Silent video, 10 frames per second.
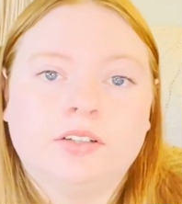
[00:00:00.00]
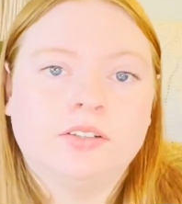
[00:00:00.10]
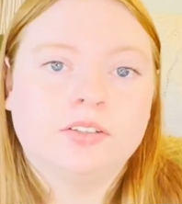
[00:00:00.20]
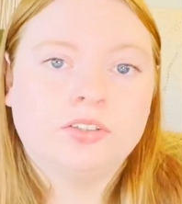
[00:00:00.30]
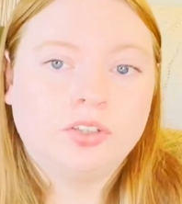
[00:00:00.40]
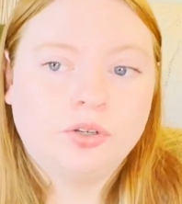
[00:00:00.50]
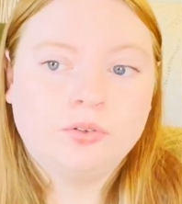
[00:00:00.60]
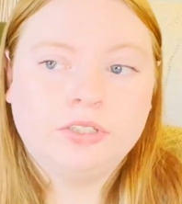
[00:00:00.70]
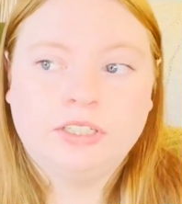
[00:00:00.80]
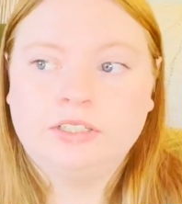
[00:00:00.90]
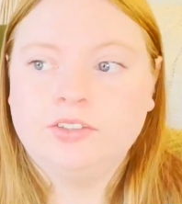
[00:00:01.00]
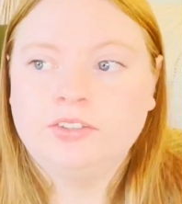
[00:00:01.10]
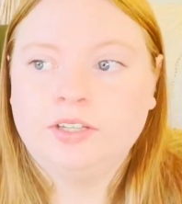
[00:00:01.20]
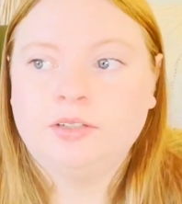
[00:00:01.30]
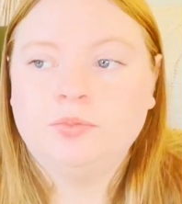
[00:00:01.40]
all sewn, it is
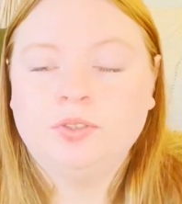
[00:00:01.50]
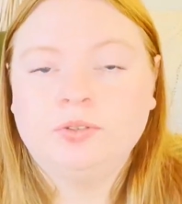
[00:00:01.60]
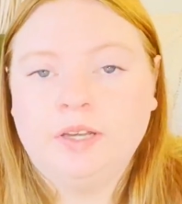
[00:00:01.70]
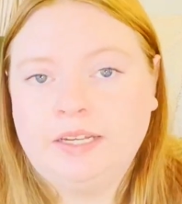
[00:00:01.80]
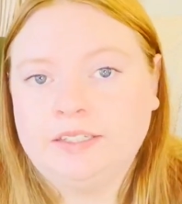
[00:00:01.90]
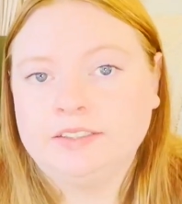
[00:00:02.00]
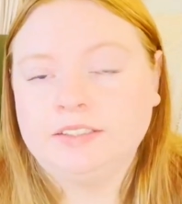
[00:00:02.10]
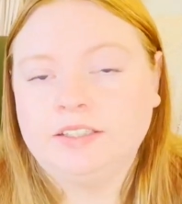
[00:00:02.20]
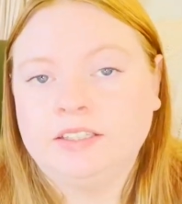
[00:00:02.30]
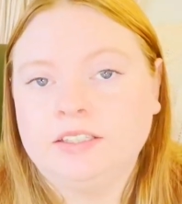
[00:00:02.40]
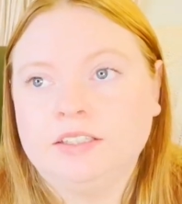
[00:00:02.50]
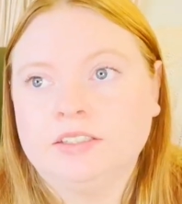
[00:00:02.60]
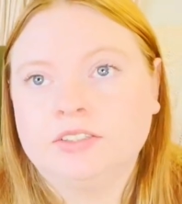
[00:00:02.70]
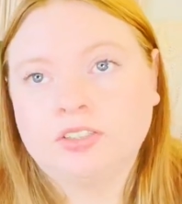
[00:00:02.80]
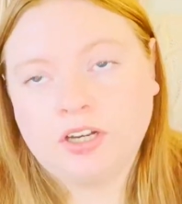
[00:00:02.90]
time to add
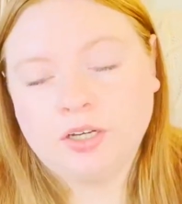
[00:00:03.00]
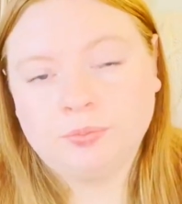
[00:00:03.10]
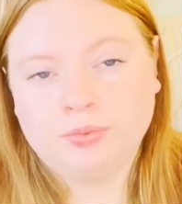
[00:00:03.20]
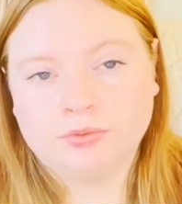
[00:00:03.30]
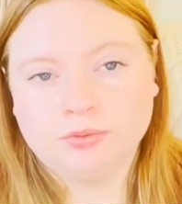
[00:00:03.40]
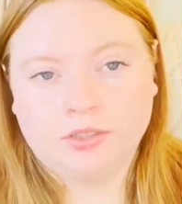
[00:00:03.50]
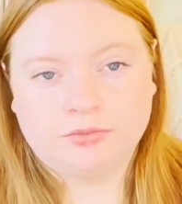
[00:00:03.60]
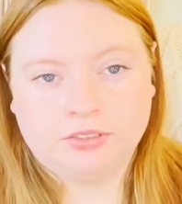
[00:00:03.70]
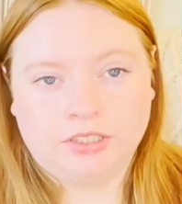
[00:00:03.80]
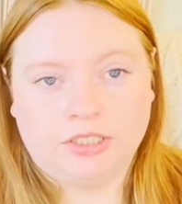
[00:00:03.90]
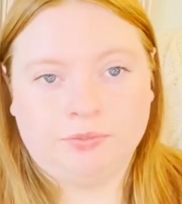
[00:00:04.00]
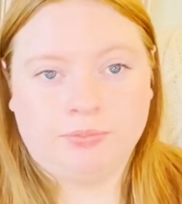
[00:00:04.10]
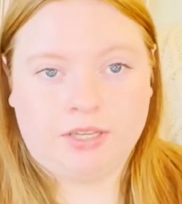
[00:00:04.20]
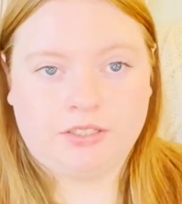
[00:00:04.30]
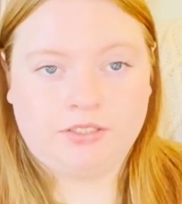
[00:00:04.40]
the top ruffly
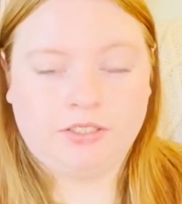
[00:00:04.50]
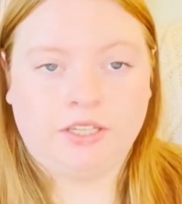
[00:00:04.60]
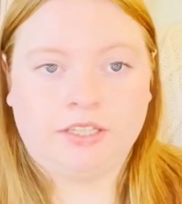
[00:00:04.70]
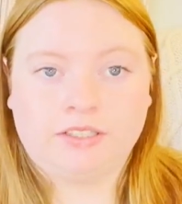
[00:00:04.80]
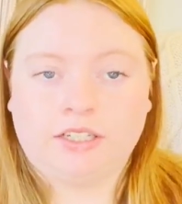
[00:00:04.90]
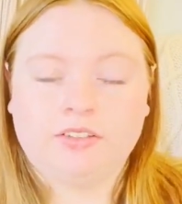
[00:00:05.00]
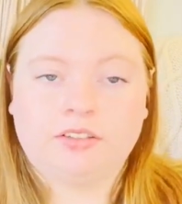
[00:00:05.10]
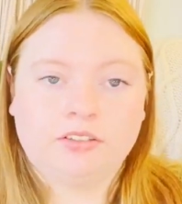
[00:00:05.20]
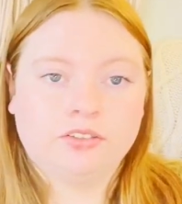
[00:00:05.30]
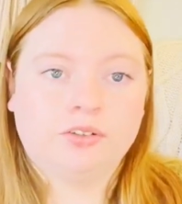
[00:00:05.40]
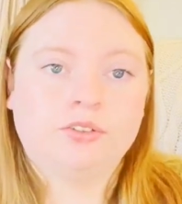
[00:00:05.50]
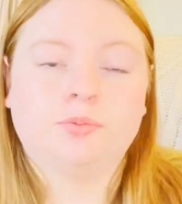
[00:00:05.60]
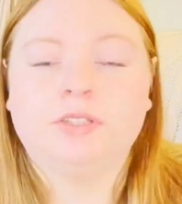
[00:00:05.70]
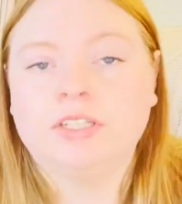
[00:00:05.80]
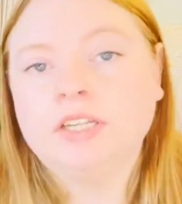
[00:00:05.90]
bit, and that is also going to
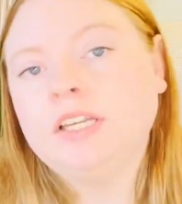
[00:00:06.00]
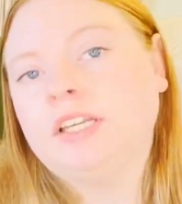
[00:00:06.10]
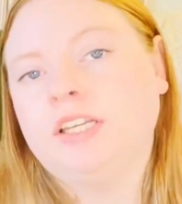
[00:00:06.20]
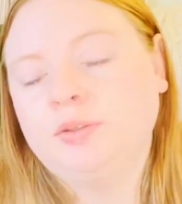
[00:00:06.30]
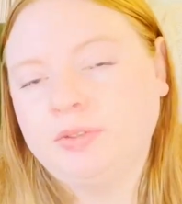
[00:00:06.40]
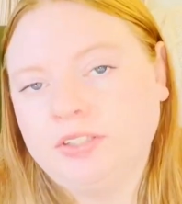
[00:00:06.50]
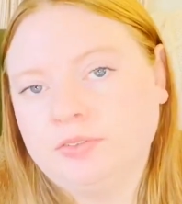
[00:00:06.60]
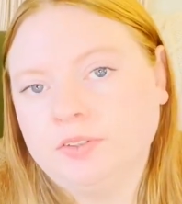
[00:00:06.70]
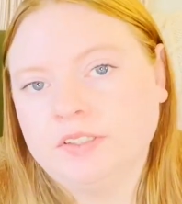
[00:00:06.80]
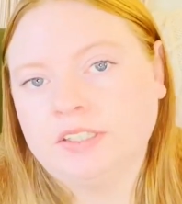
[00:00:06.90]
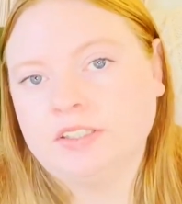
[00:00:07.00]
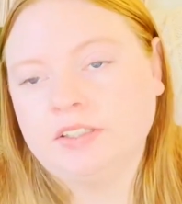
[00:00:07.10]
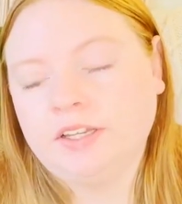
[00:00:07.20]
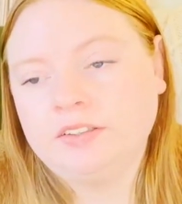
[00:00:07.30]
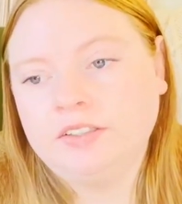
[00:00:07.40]
be a place for the
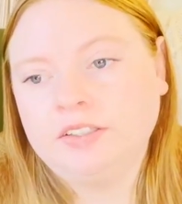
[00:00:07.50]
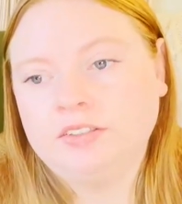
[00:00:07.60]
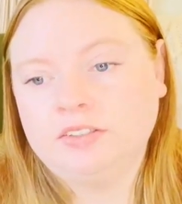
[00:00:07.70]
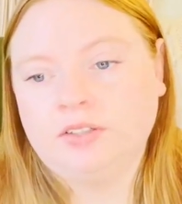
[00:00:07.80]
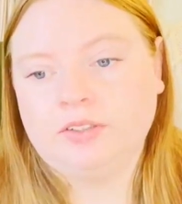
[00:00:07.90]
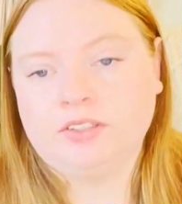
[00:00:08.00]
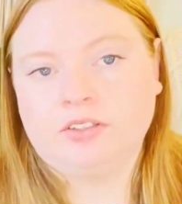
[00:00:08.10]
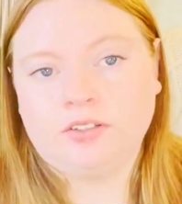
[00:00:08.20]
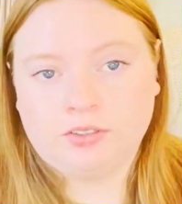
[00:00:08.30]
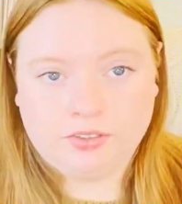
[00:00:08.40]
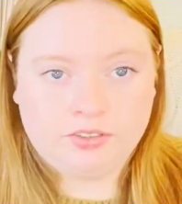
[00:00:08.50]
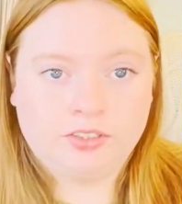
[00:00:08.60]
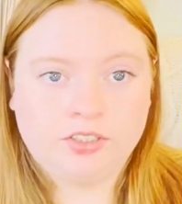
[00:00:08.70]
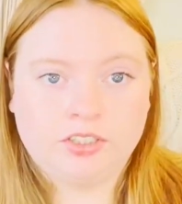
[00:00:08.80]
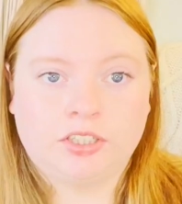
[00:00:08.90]
elastic, so it is all going to
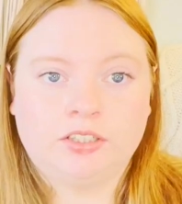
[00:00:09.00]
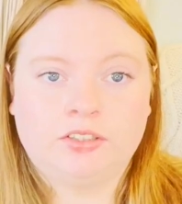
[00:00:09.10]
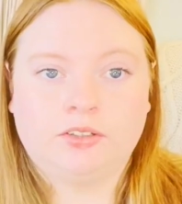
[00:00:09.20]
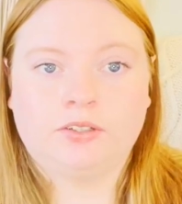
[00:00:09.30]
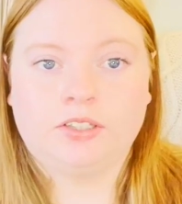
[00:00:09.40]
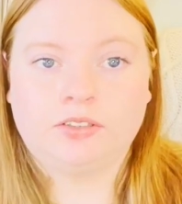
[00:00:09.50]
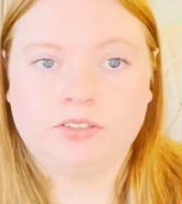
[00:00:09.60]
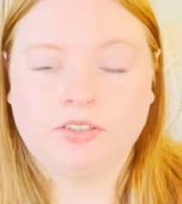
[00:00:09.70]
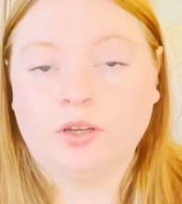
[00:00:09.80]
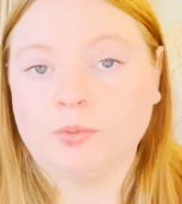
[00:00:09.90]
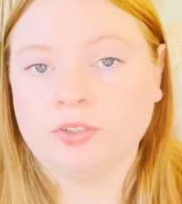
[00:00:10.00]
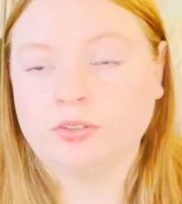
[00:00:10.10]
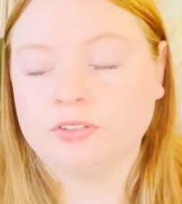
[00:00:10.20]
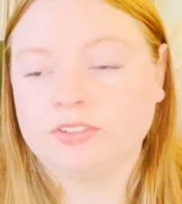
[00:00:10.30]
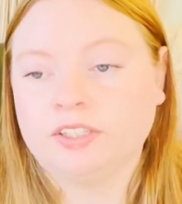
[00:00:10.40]
cinch in so it'll sit on my
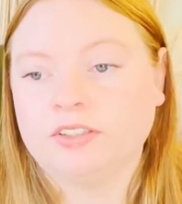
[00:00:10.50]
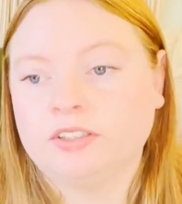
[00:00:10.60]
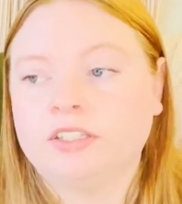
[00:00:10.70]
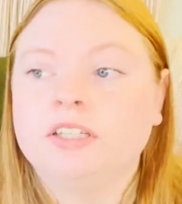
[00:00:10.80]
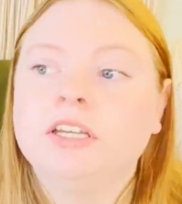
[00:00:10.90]
shoulders nicely.